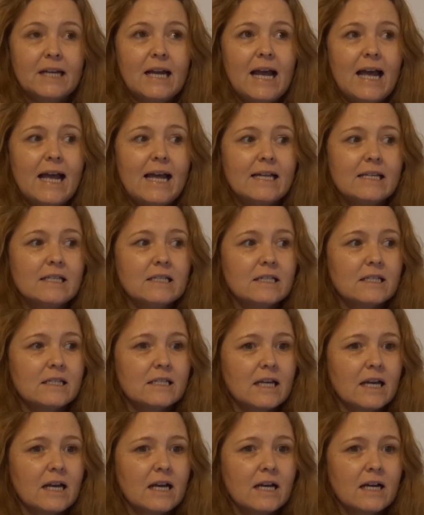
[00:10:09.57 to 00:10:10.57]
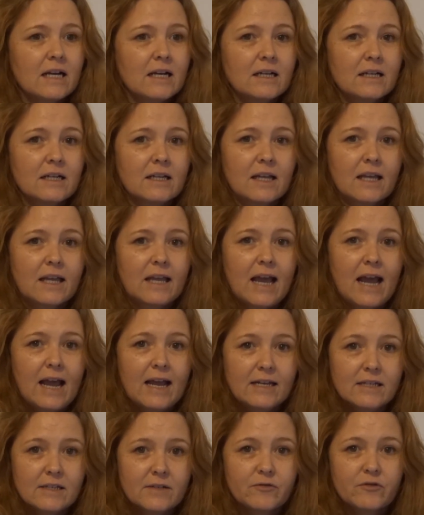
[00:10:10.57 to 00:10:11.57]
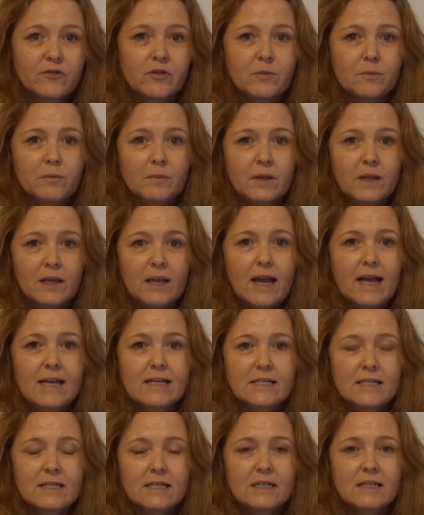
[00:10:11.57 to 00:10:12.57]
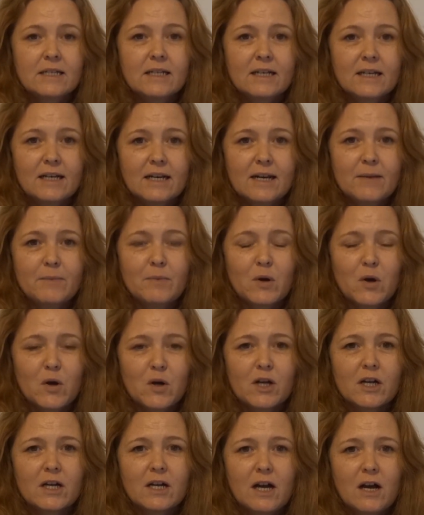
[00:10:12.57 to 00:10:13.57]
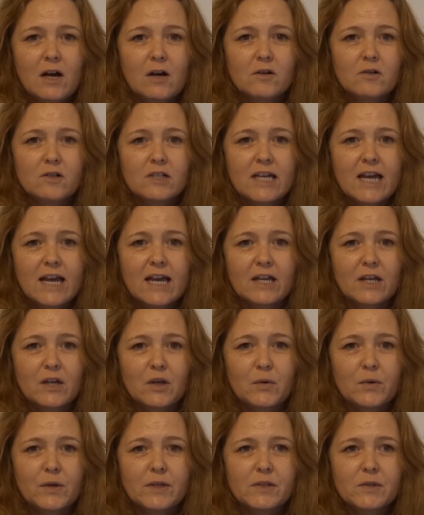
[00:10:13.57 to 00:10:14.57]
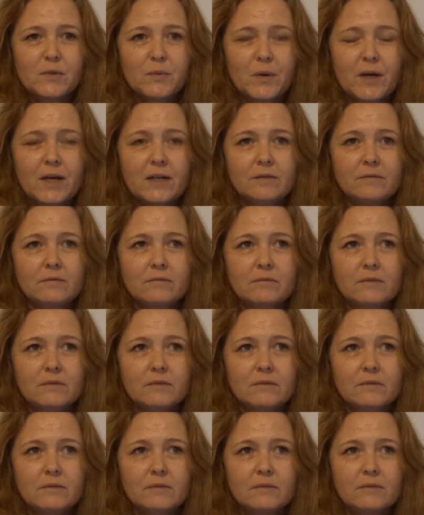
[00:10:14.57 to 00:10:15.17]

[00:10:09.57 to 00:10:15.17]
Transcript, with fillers: And uh, Kate from Kate Lily Blog, I'll tag you as well.